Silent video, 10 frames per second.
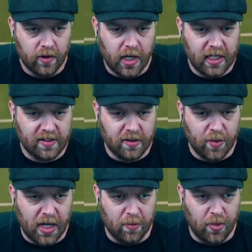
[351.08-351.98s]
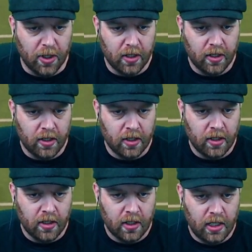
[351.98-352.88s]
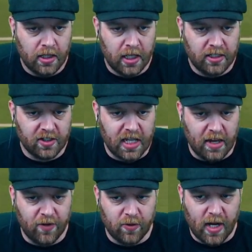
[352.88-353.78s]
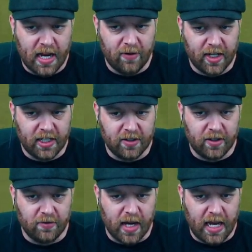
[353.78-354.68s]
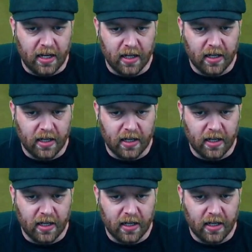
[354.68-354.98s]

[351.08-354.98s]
Lines the bump. And then just gave it away. What are you doing, Wang?